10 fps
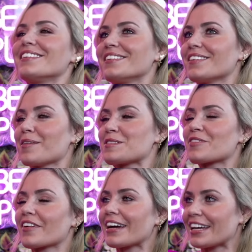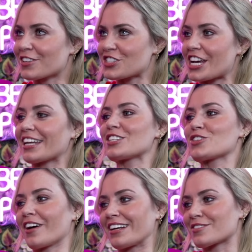I was a very energetic
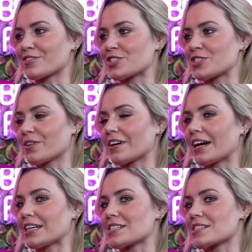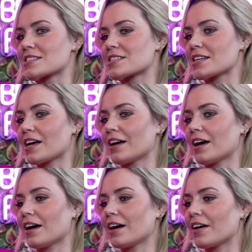child for sure. And
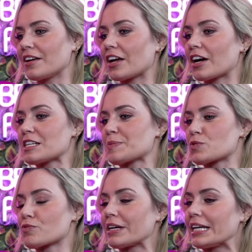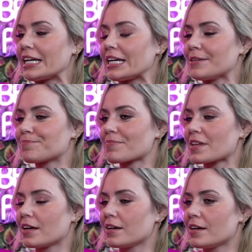I suppose really
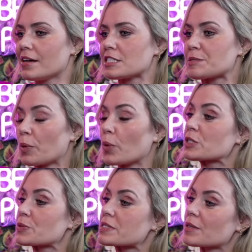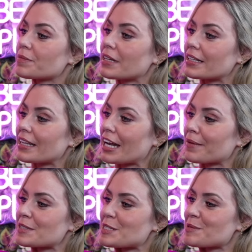sport was something that I
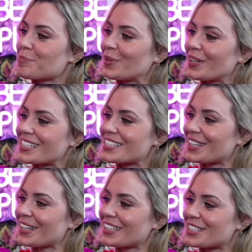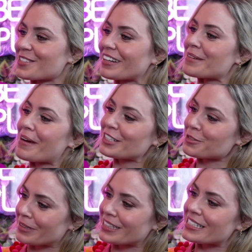was put into. It didn't really matter
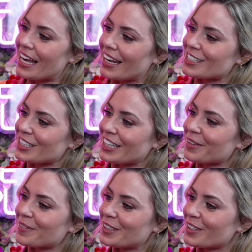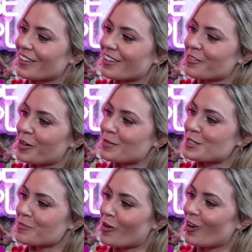with the talent. I think when you're from a
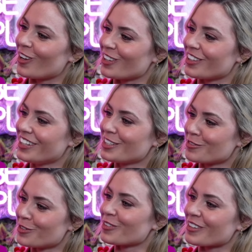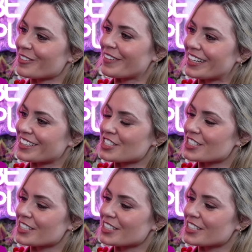small rural village,